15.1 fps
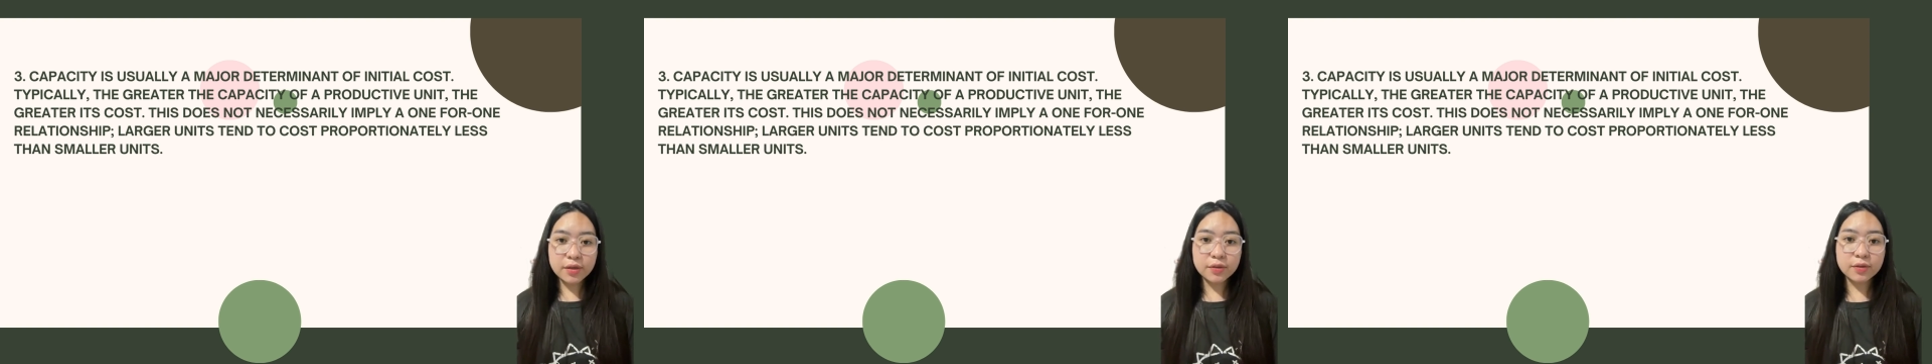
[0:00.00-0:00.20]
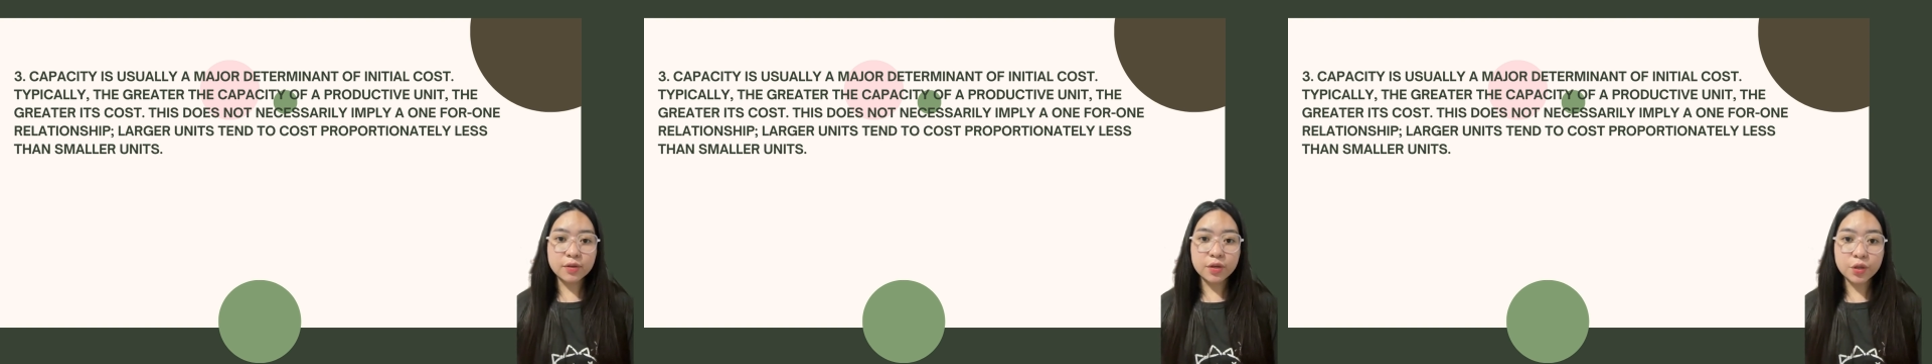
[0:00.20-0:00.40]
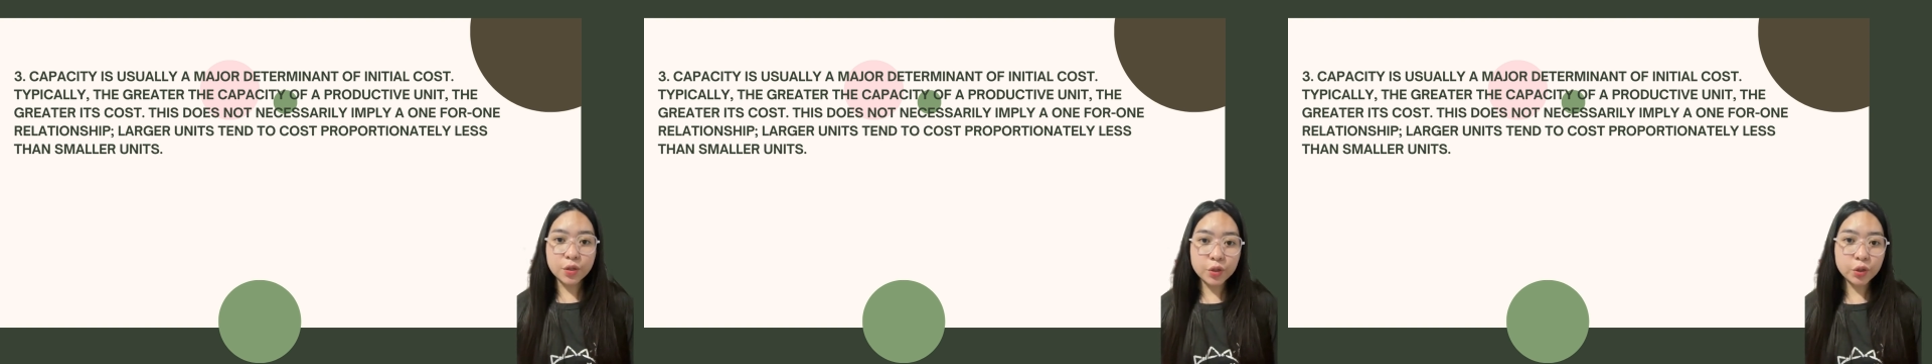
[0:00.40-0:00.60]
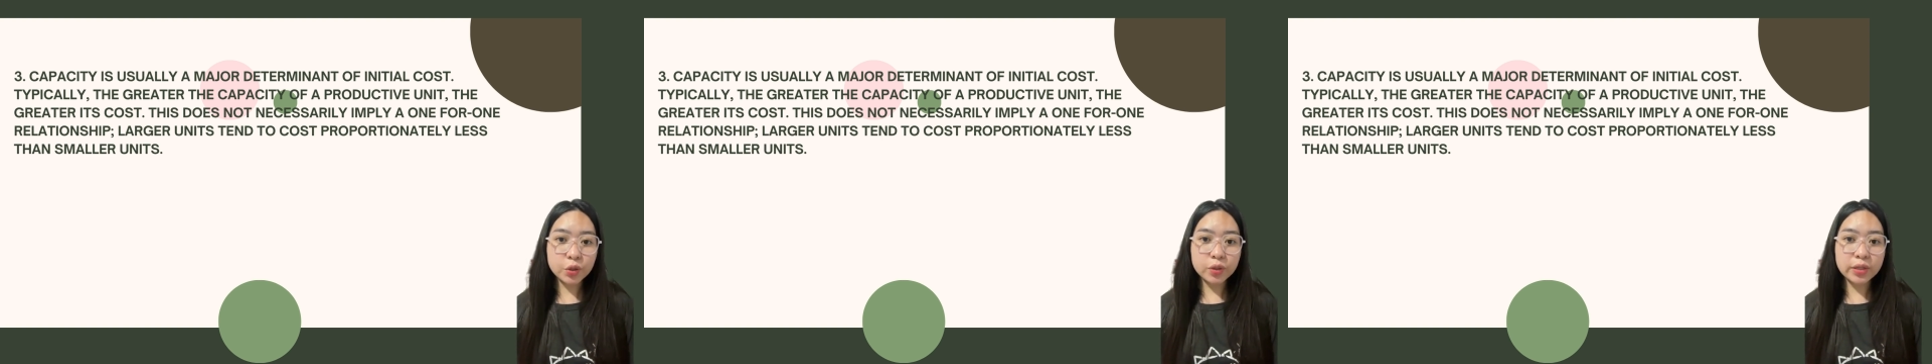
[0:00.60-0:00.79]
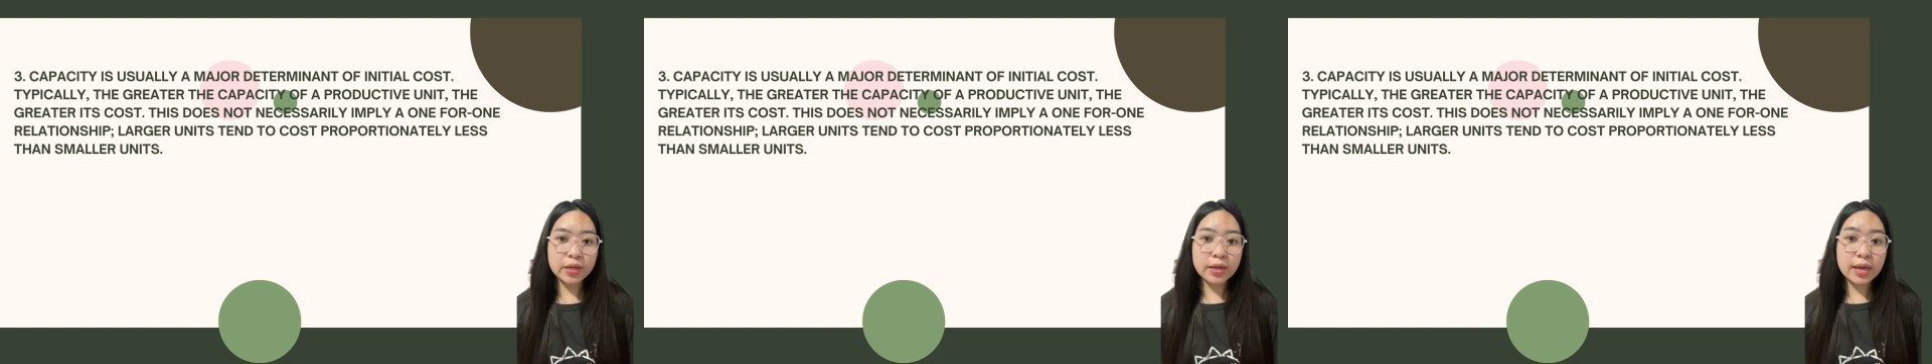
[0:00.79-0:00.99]
is
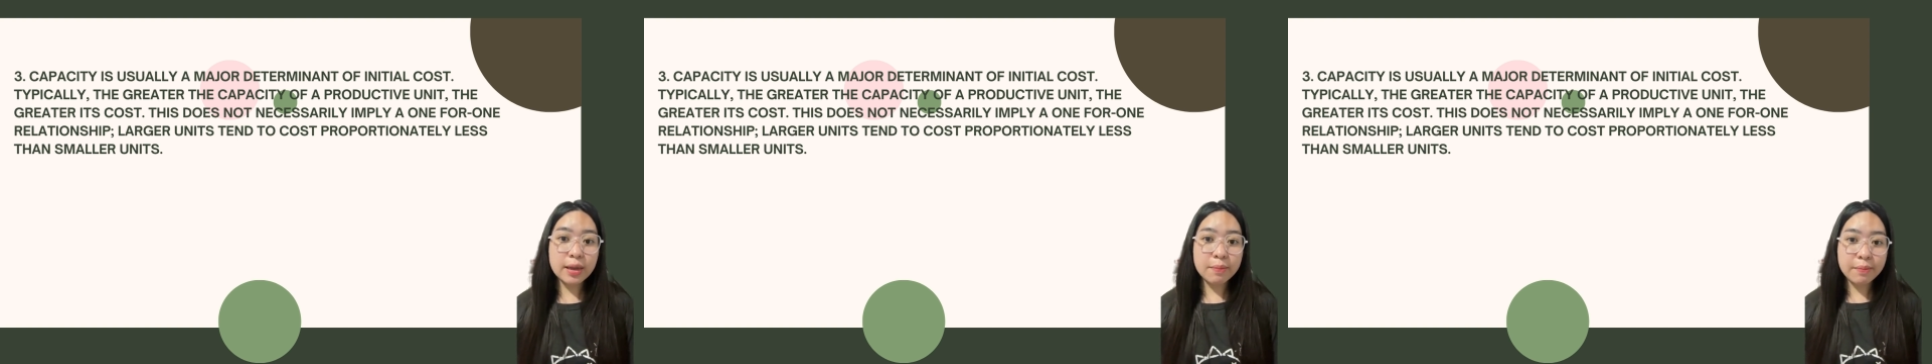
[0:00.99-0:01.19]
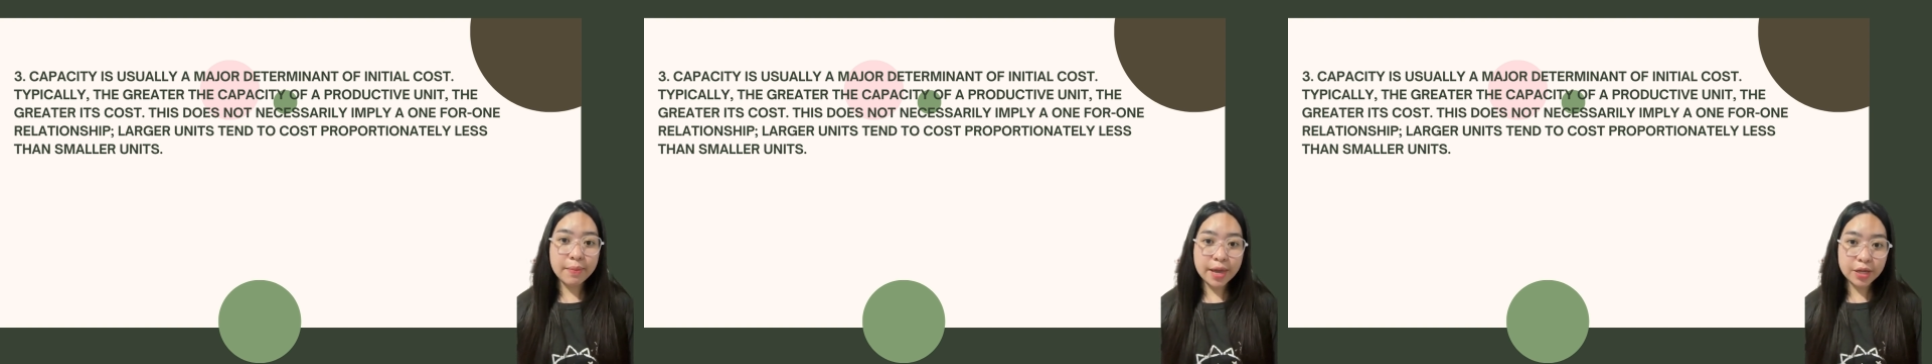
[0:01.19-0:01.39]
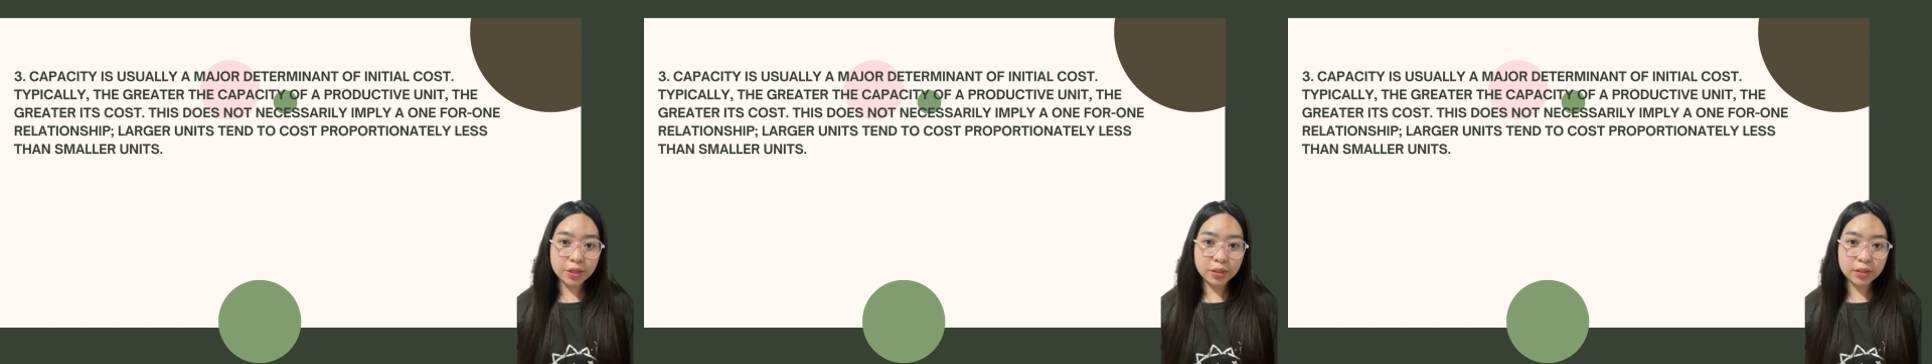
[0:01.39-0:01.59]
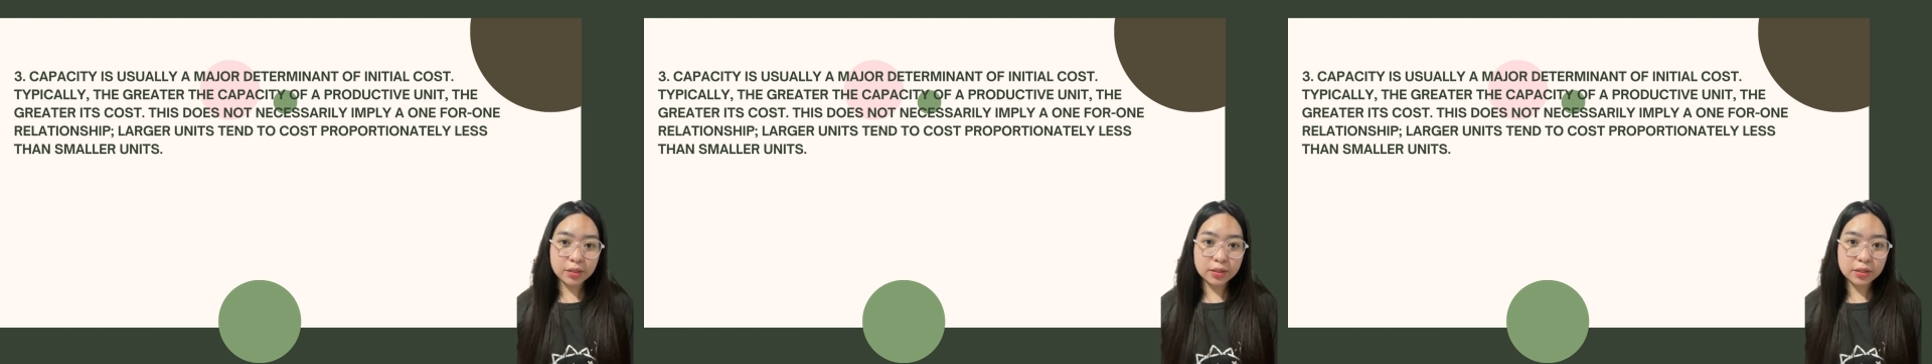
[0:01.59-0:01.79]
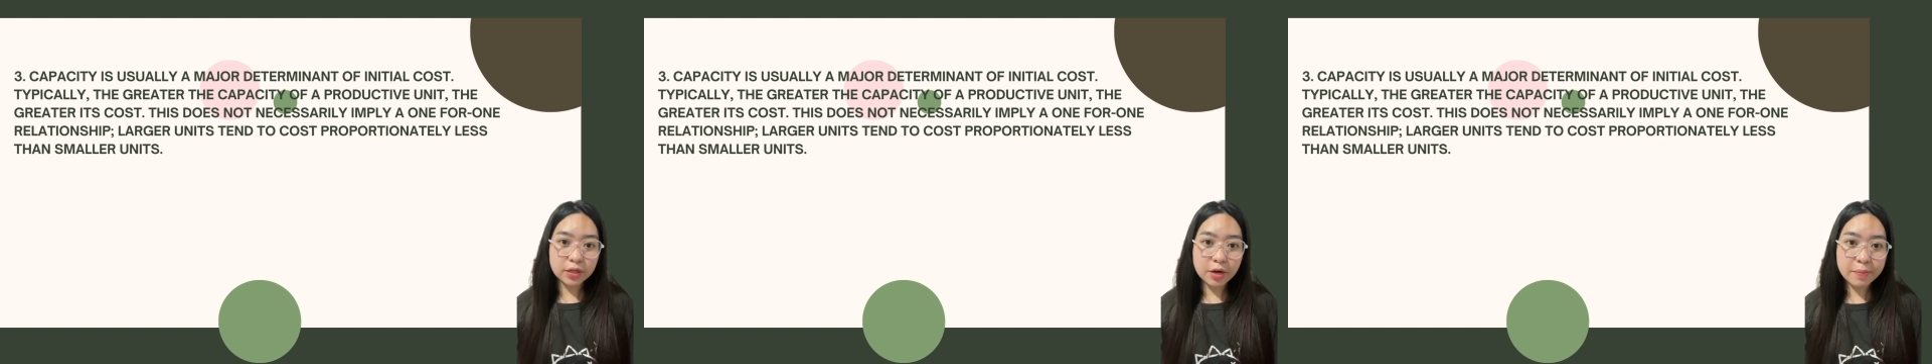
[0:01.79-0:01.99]
usually a major
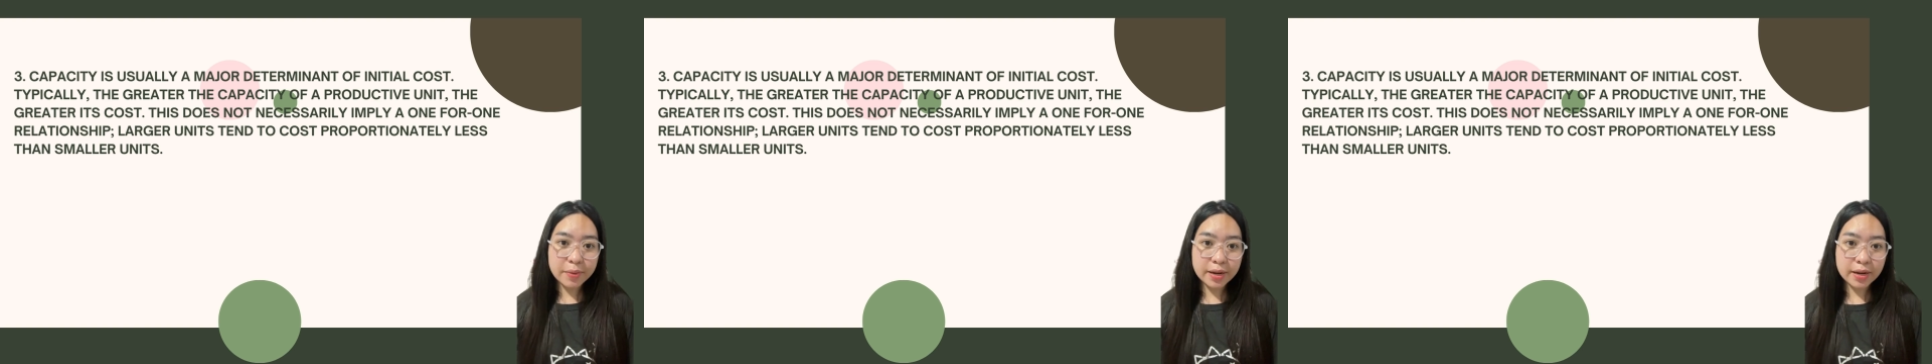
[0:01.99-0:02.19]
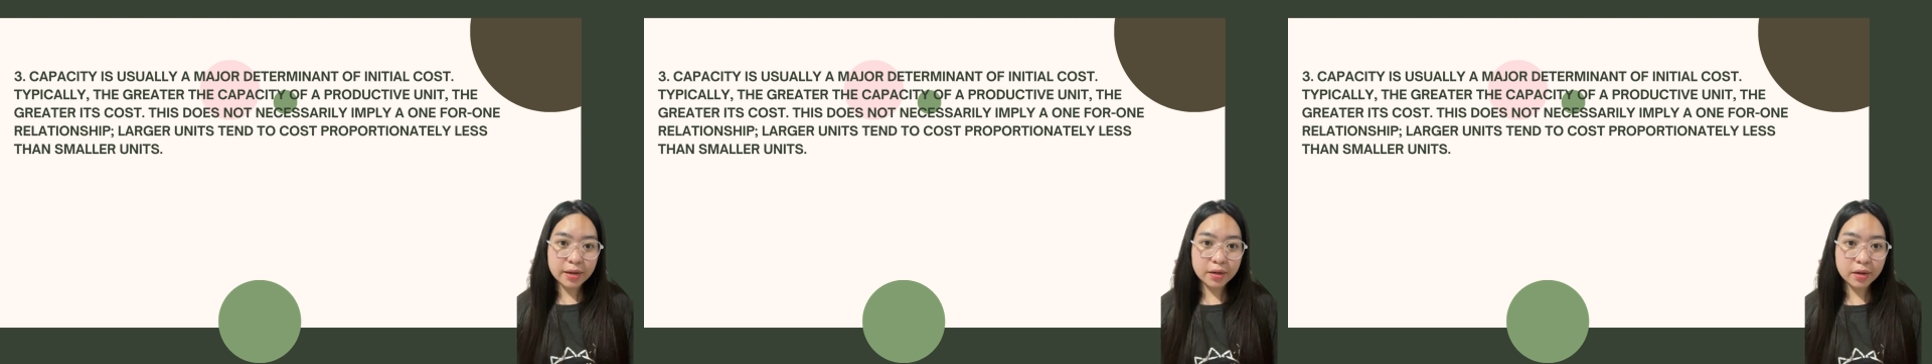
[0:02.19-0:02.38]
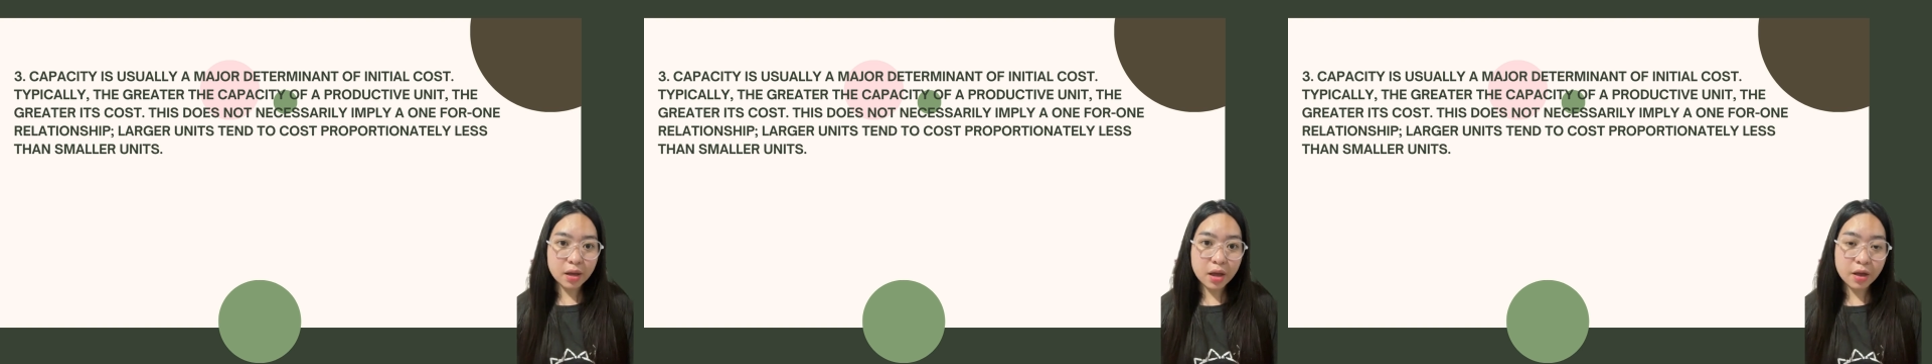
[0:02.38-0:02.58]
determinant